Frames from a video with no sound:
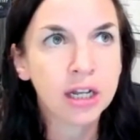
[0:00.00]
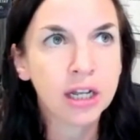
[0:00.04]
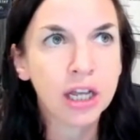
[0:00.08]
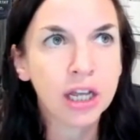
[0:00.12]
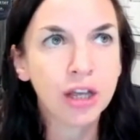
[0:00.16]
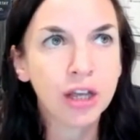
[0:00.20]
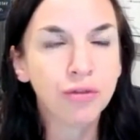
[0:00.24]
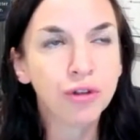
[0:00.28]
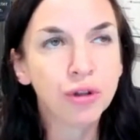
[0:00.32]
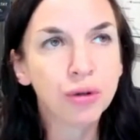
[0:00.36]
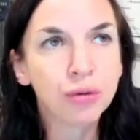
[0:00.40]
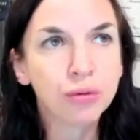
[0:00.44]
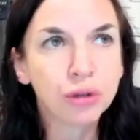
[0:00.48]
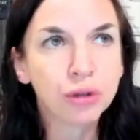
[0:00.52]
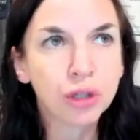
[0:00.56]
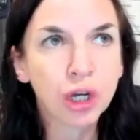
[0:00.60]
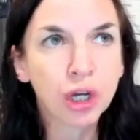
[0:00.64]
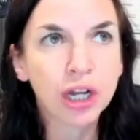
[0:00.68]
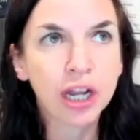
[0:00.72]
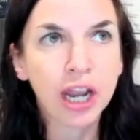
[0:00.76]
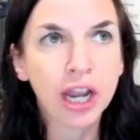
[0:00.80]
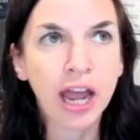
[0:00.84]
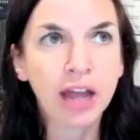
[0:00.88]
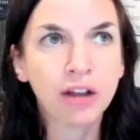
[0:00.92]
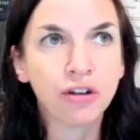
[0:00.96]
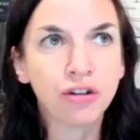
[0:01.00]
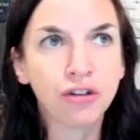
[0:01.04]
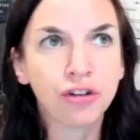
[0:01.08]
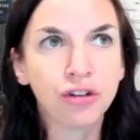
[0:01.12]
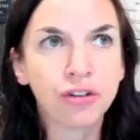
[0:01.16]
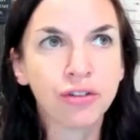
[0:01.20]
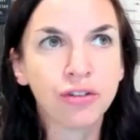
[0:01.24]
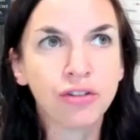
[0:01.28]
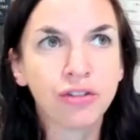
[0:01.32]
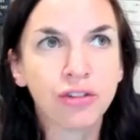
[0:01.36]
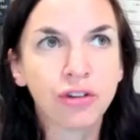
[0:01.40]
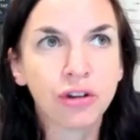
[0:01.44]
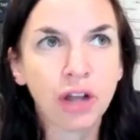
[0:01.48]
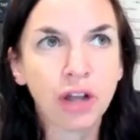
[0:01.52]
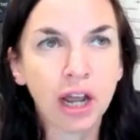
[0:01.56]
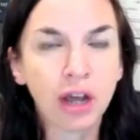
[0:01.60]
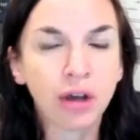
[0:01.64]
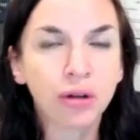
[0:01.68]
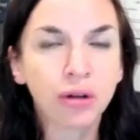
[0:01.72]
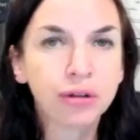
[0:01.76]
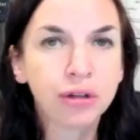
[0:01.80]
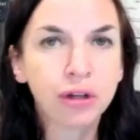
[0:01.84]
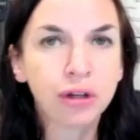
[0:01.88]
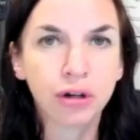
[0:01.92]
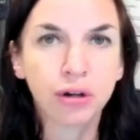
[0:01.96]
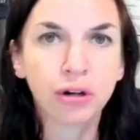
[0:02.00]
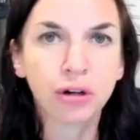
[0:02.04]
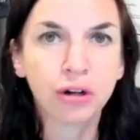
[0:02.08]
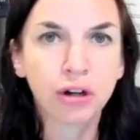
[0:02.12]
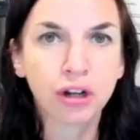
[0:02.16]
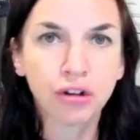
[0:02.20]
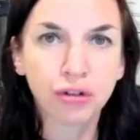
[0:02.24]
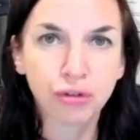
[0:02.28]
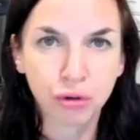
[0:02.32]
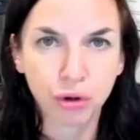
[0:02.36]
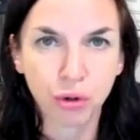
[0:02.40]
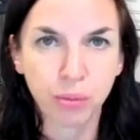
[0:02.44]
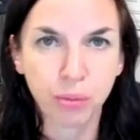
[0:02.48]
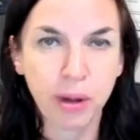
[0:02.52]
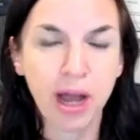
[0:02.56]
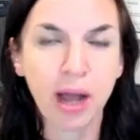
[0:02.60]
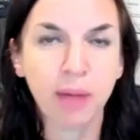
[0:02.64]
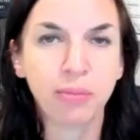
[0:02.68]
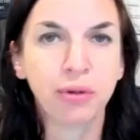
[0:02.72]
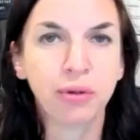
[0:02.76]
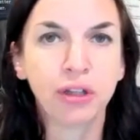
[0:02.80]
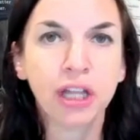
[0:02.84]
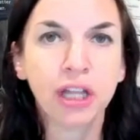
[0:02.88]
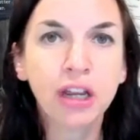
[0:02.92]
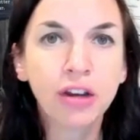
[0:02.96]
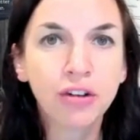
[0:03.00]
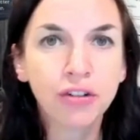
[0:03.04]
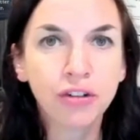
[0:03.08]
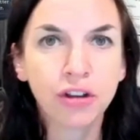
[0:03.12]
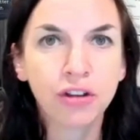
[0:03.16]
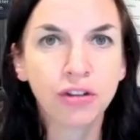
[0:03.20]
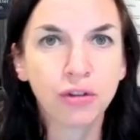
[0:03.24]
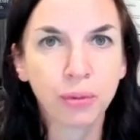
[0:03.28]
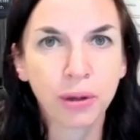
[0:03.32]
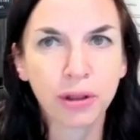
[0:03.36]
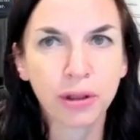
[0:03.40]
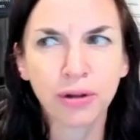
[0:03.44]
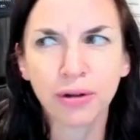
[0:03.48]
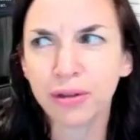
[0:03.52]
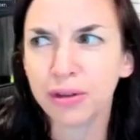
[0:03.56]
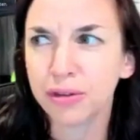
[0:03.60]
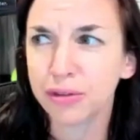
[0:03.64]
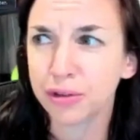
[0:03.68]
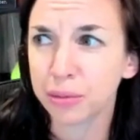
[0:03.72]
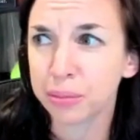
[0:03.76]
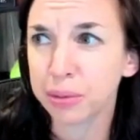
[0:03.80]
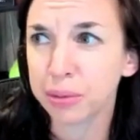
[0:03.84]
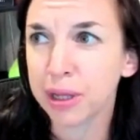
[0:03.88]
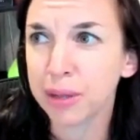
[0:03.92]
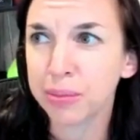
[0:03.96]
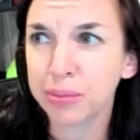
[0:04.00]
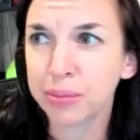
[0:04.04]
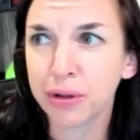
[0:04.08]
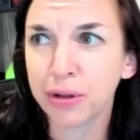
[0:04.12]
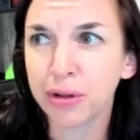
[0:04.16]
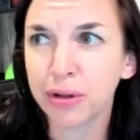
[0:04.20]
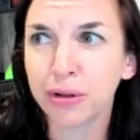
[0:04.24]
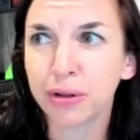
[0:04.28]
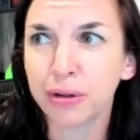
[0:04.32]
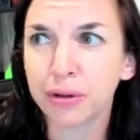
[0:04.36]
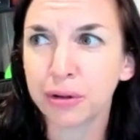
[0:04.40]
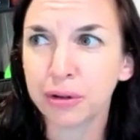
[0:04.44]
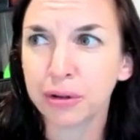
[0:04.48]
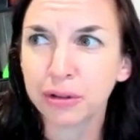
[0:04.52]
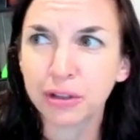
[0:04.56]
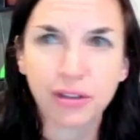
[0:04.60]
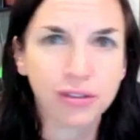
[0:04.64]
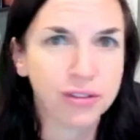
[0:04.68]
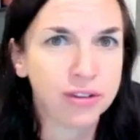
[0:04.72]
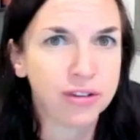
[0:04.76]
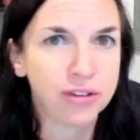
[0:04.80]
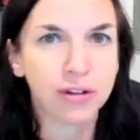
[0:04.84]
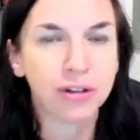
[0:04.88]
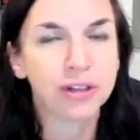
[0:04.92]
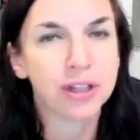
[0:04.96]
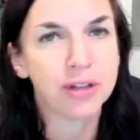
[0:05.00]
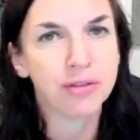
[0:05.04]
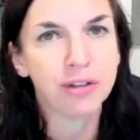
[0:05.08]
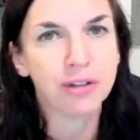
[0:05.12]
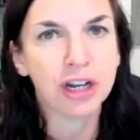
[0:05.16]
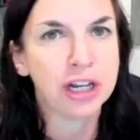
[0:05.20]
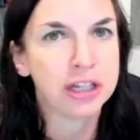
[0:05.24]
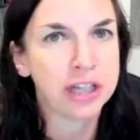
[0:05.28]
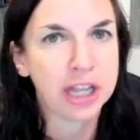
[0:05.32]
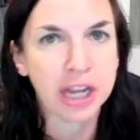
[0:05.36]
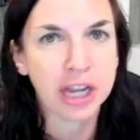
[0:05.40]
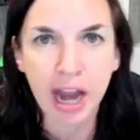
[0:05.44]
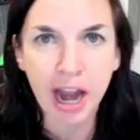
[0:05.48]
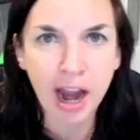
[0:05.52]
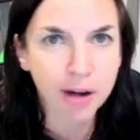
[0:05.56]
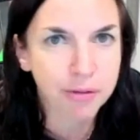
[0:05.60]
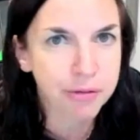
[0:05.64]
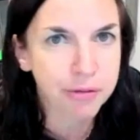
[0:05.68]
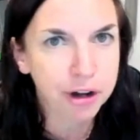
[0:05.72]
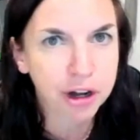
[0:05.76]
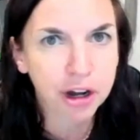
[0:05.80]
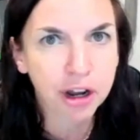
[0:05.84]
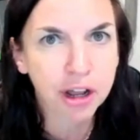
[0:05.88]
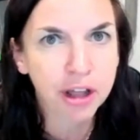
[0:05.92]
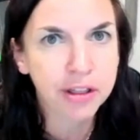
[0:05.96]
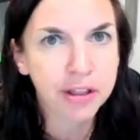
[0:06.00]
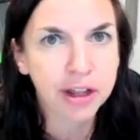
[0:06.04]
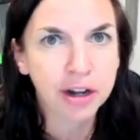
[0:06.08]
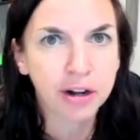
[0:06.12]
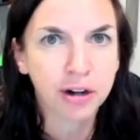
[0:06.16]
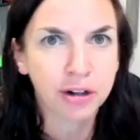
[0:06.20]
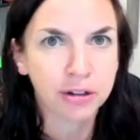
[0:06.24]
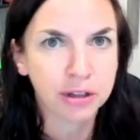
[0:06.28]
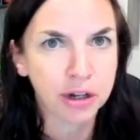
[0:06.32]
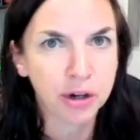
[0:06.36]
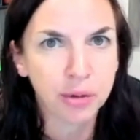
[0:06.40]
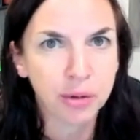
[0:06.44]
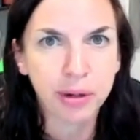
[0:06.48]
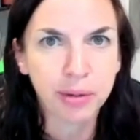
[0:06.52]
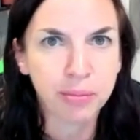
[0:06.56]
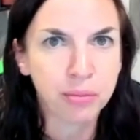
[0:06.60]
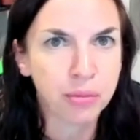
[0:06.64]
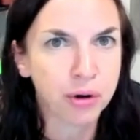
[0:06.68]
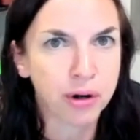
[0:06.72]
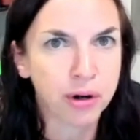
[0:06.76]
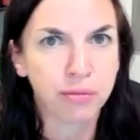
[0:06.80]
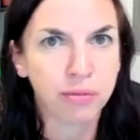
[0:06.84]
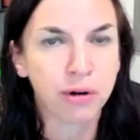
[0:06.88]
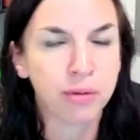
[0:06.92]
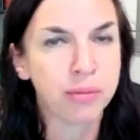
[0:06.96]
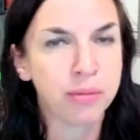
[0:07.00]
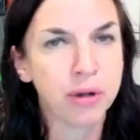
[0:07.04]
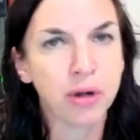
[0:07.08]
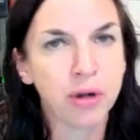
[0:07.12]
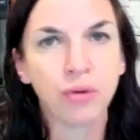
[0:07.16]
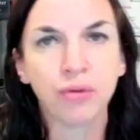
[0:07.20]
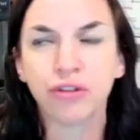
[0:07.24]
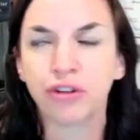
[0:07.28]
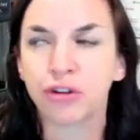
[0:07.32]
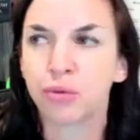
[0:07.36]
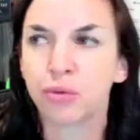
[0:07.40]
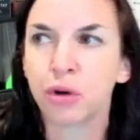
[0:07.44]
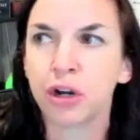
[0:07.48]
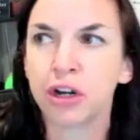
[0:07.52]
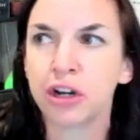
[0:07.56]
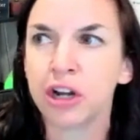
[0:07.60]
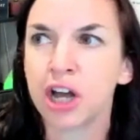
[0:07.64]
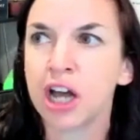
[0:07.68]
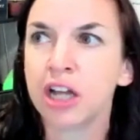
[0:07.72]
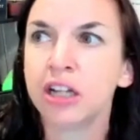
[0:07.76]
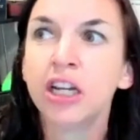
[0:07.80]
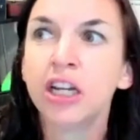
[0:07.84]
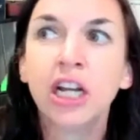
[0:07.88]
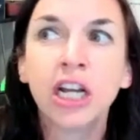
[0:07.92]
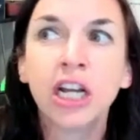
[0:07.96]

if you look at just healthier control populations, whether these are people still living in like Africa that are a little bit more remote or whatnot,